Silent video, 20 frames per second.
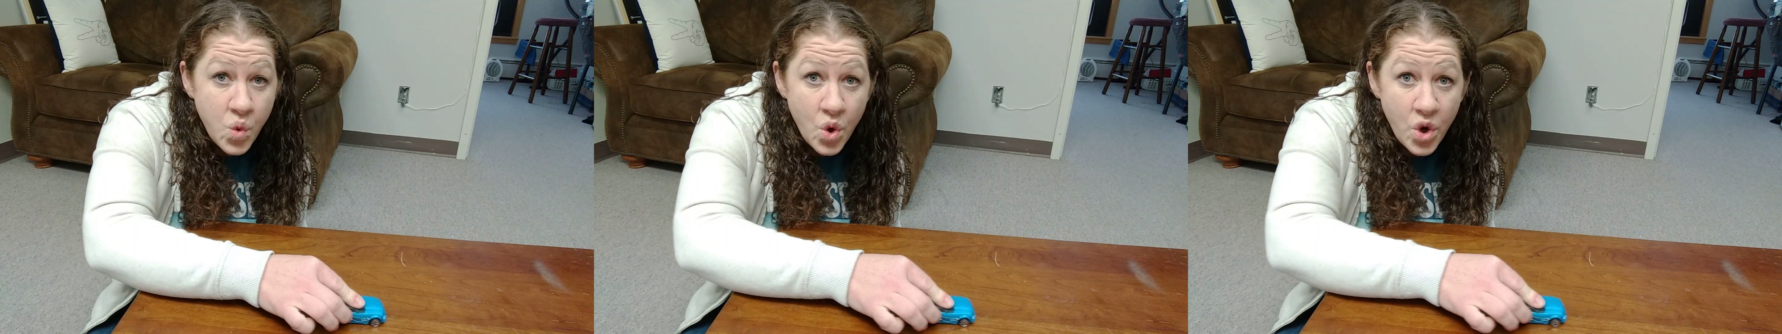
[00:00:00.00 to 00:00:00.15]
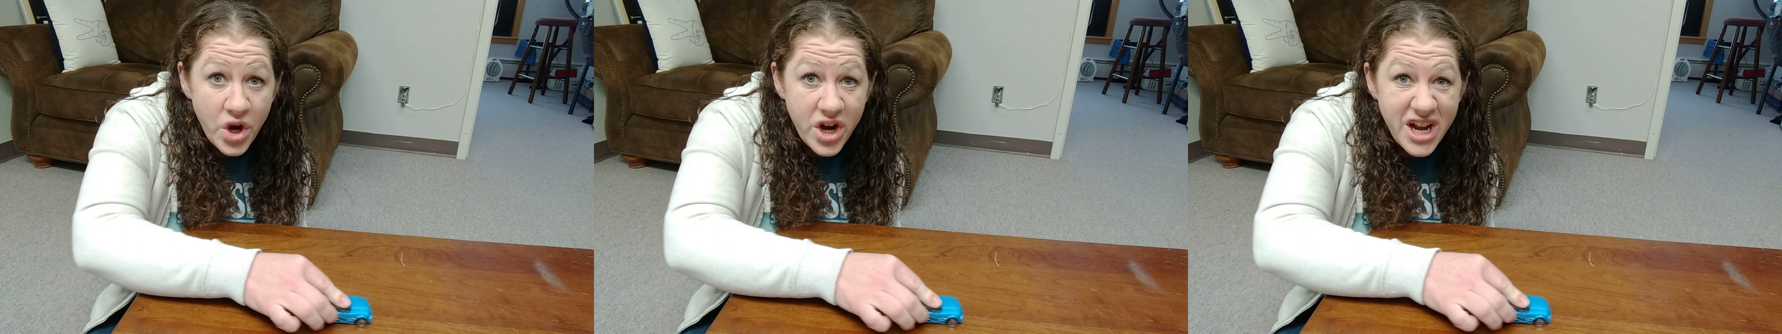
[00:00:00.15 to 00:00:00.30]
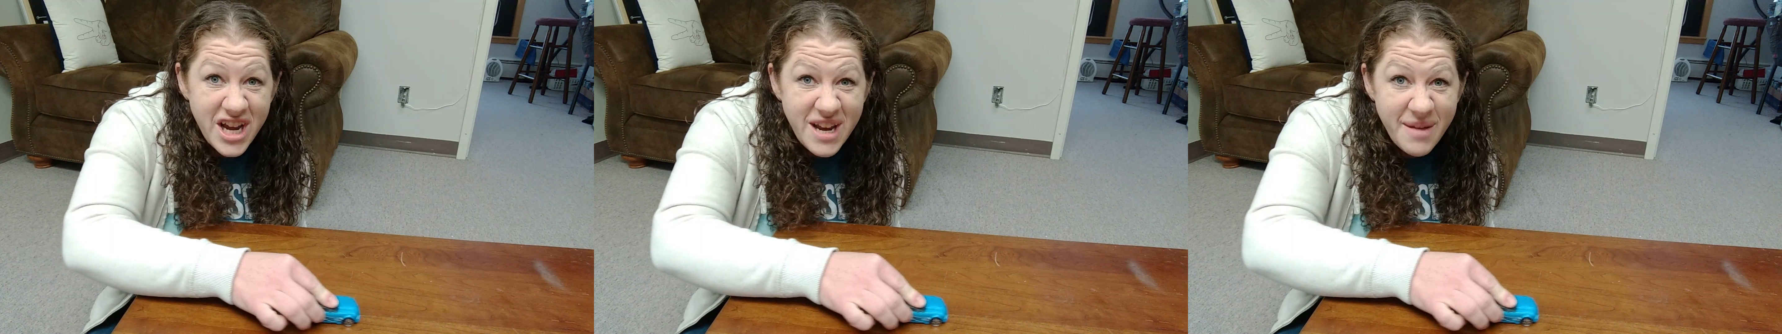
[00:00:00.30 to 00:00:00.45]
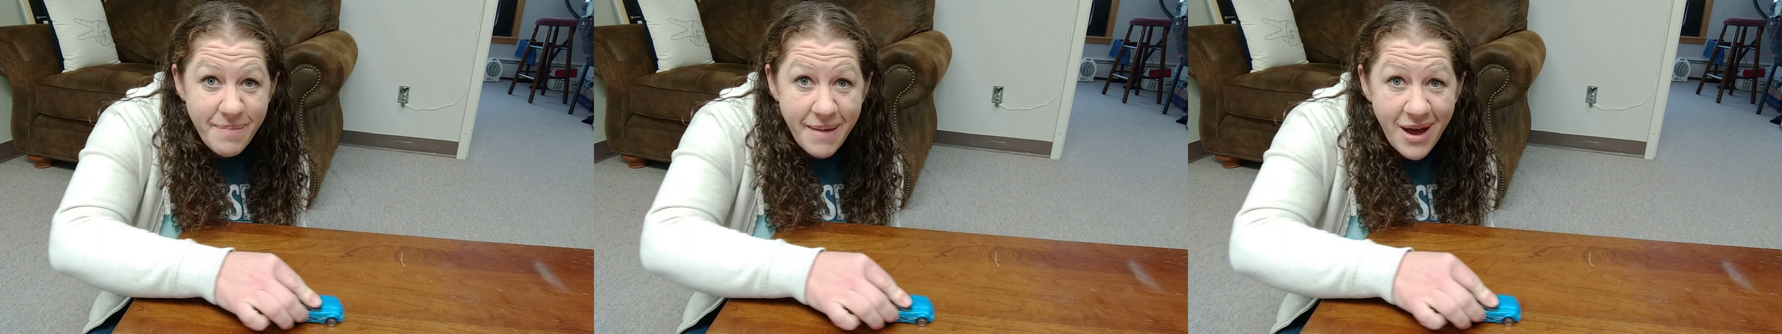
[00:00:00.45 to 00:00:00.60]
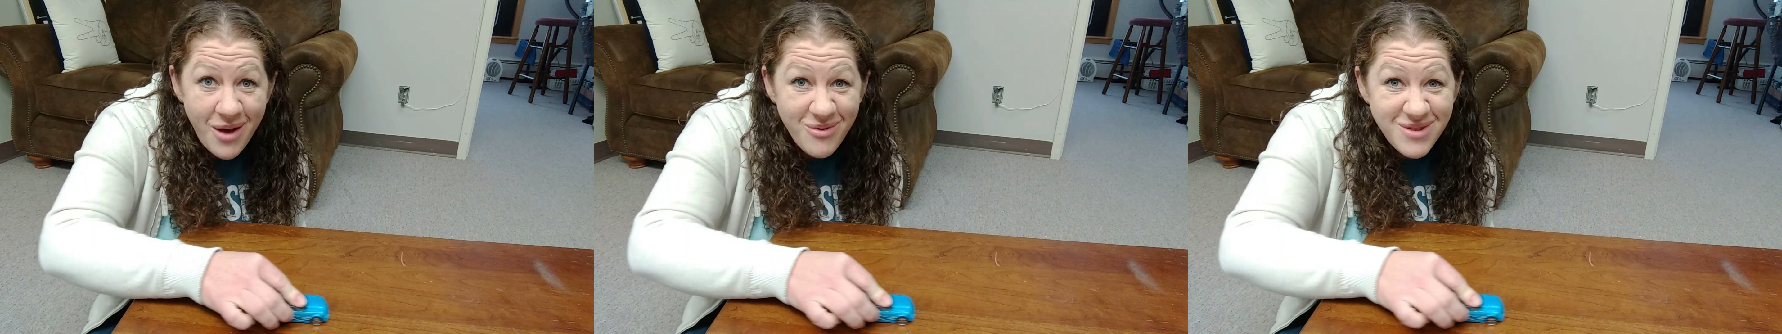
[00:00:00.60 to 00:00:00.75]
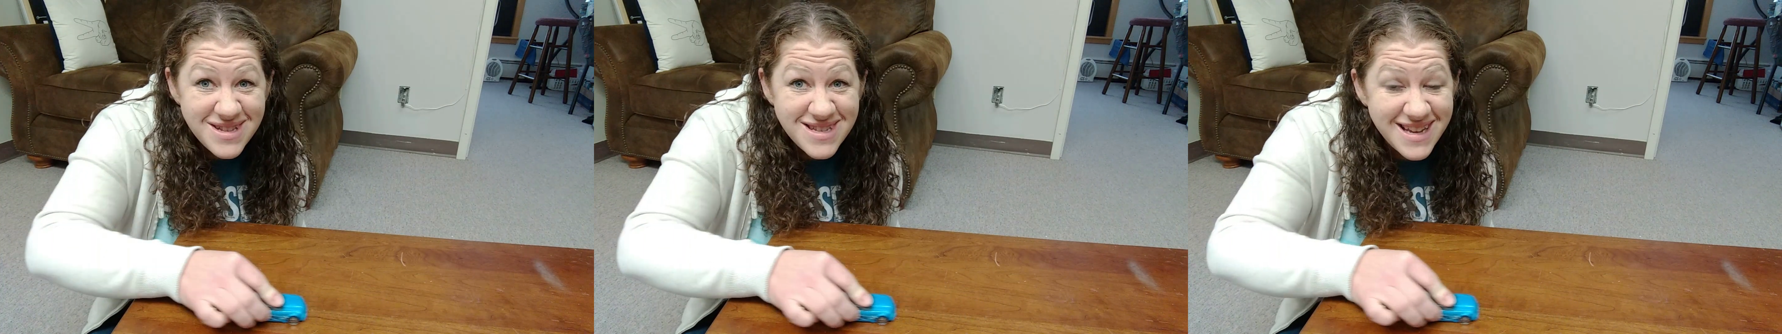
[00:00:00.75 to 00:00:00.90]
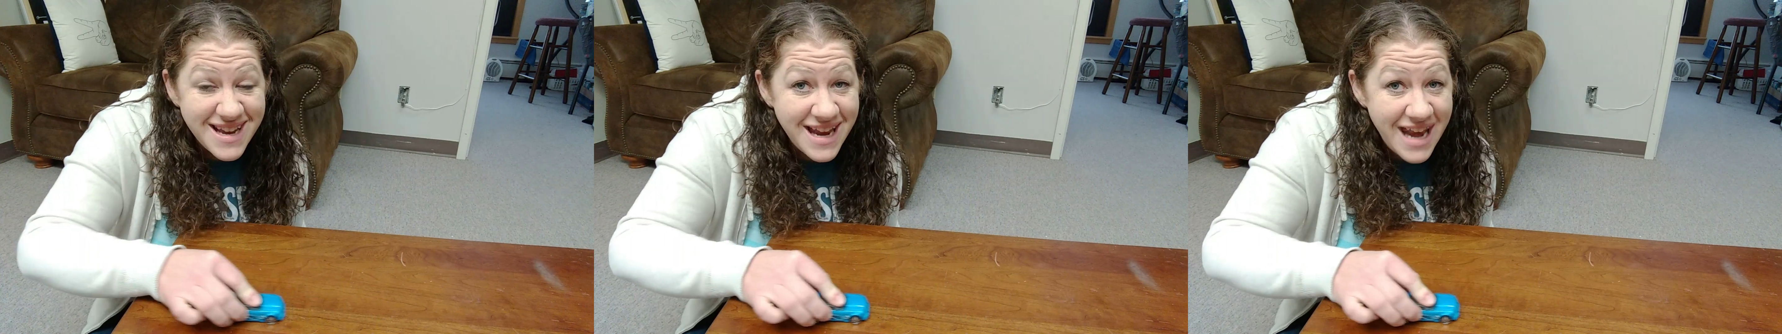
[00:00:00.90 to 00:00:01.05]
worried about
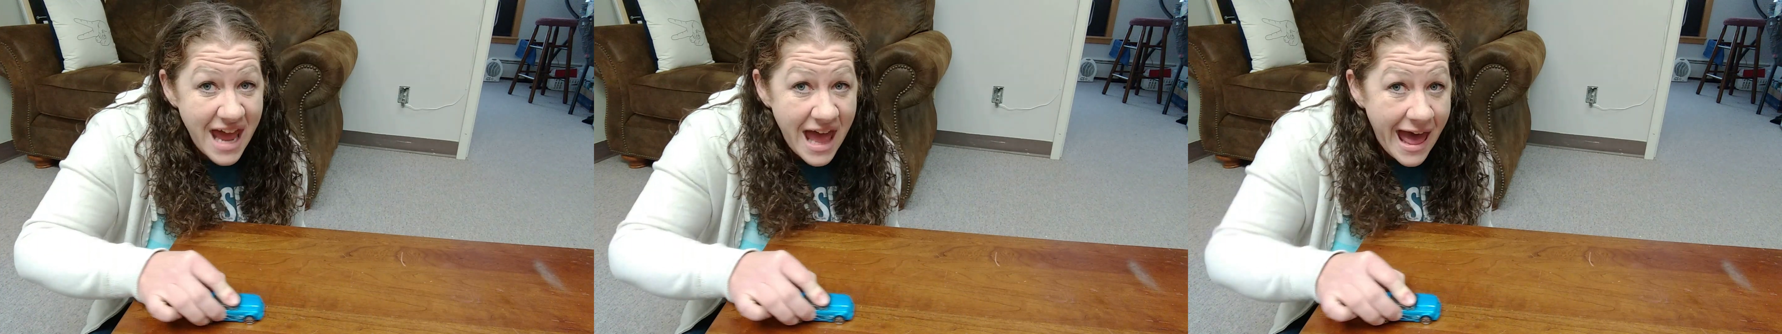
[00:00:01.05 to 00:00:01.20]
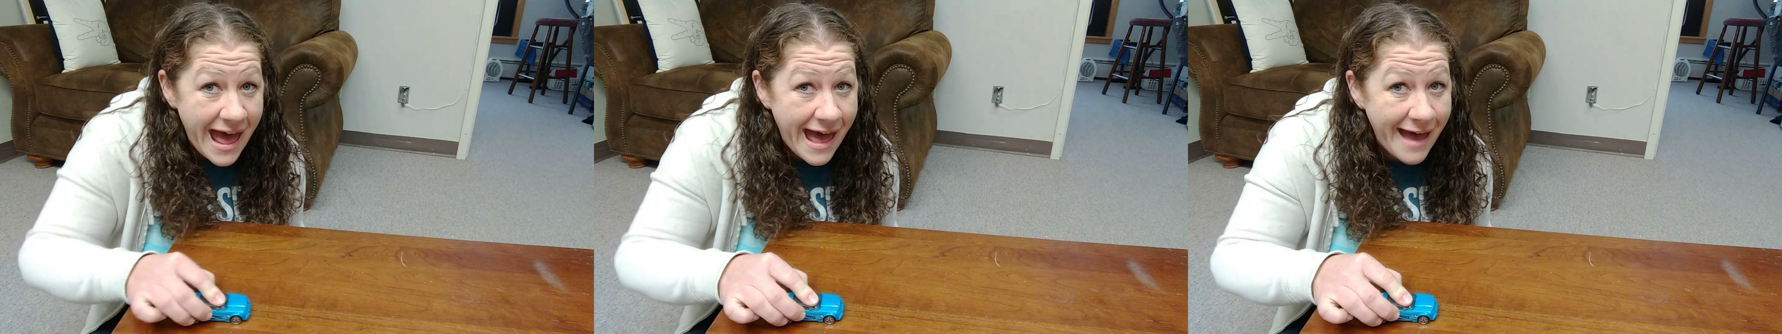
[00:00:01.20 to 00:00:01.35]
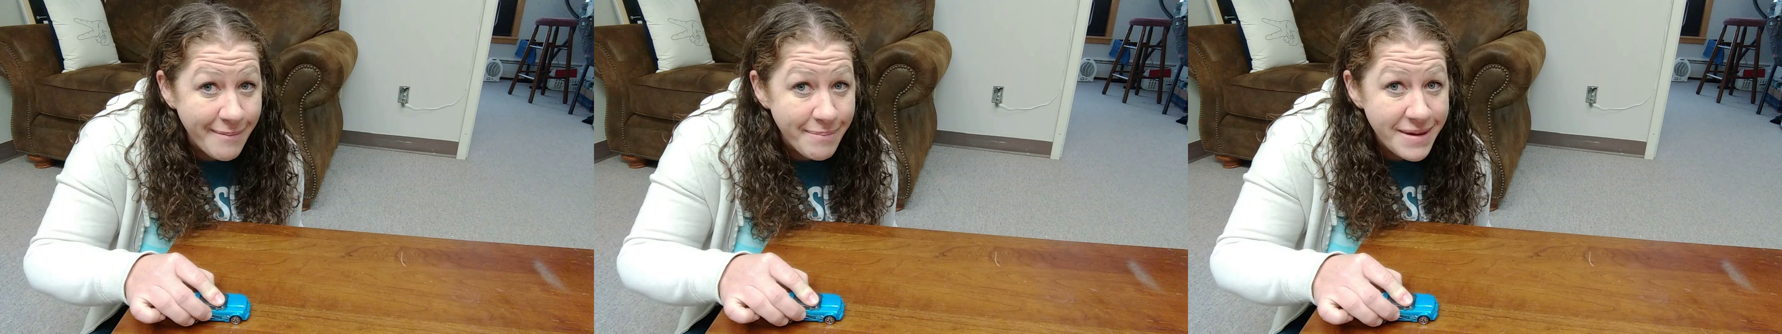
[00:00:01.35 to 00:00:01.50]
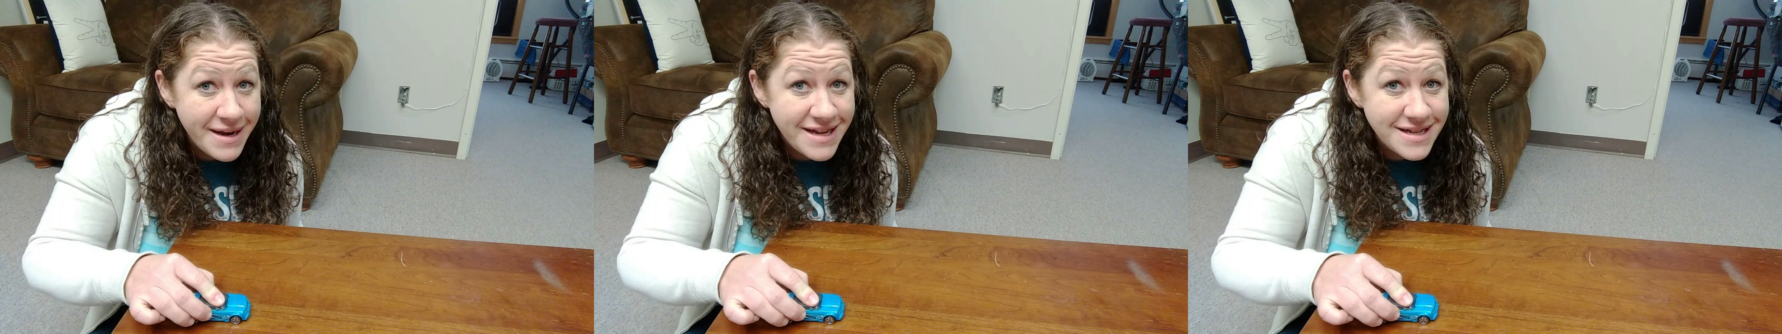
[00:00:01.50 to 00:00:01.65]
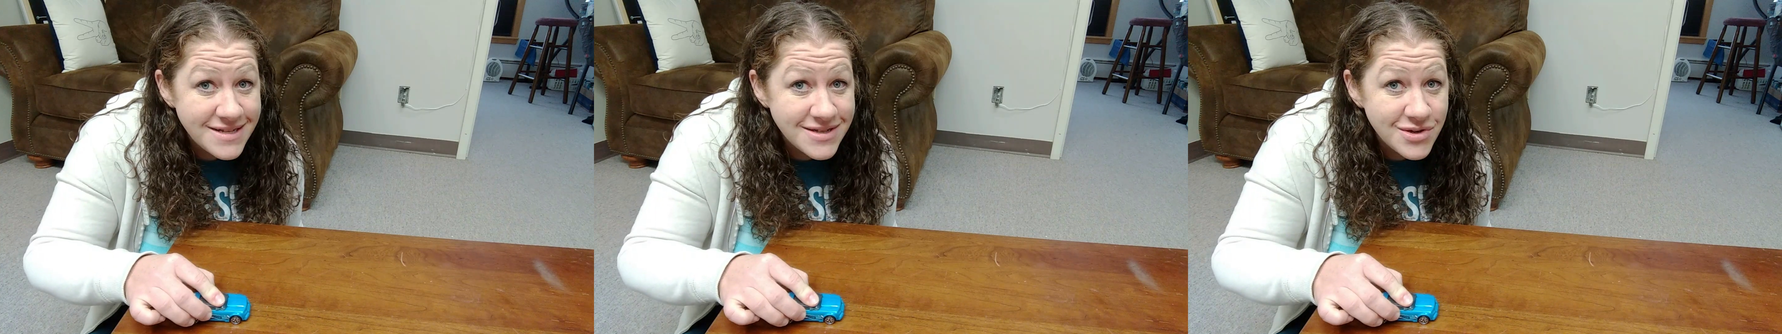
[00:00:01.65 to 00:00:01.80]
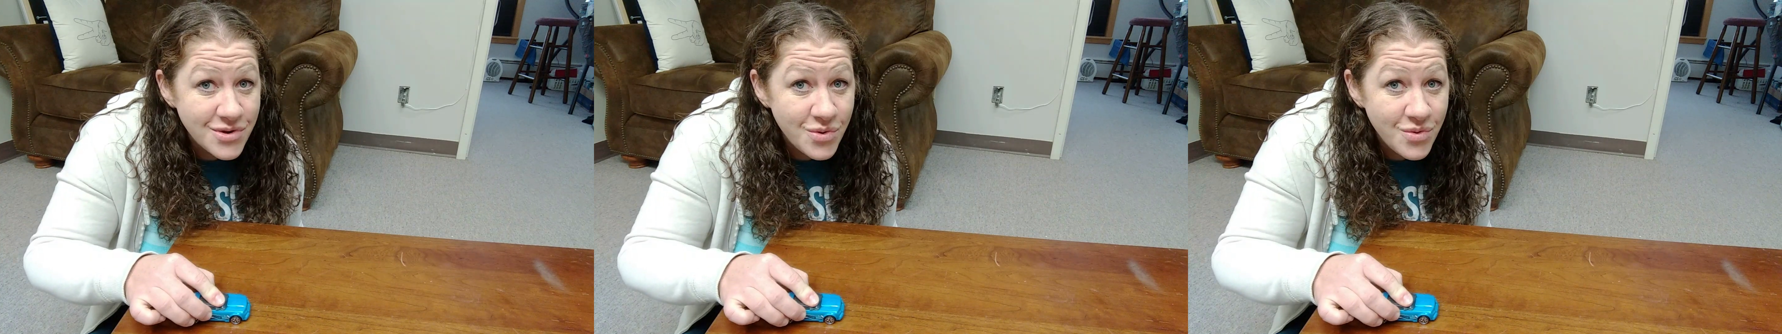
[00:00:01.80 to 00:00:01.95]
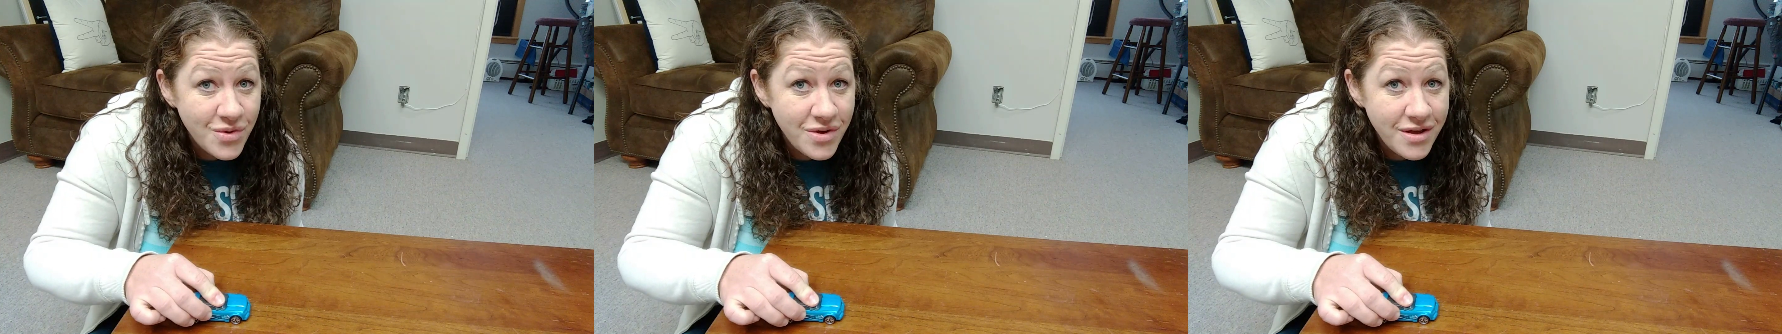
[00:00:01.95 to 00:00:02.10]
what's going to happen at
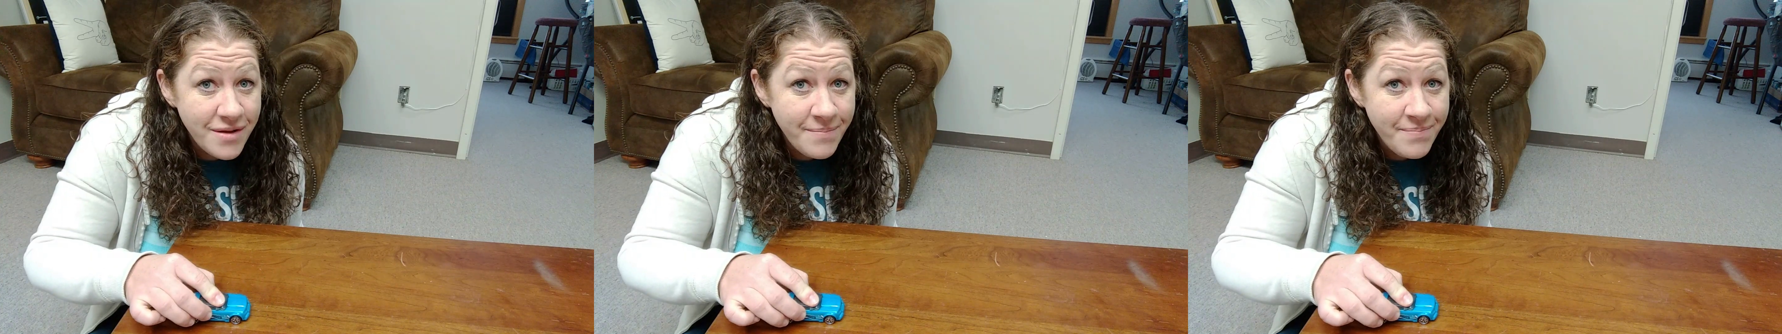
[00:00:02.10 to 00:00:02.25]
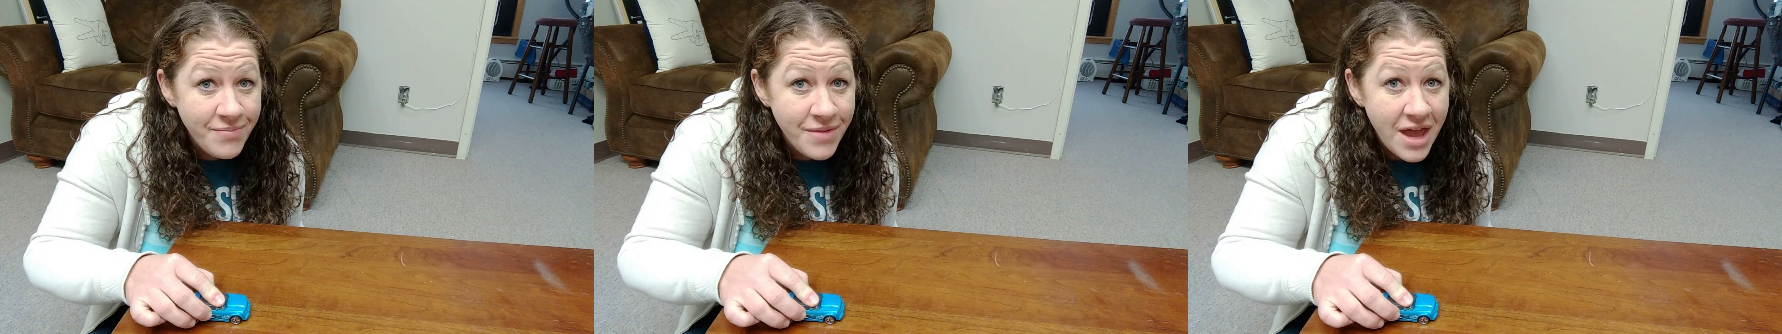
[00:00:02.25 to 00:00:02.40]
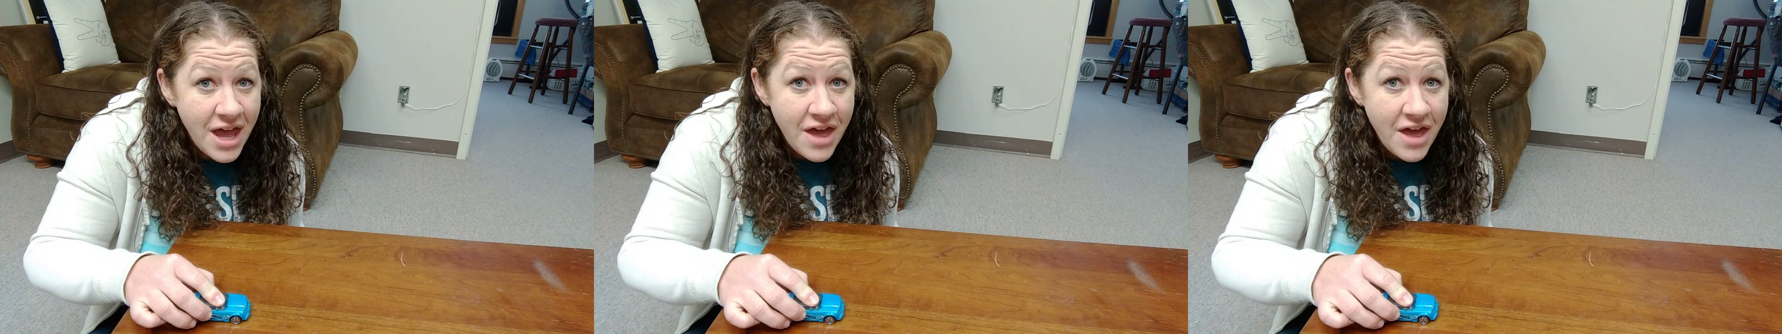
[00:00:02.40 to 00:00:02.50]
school?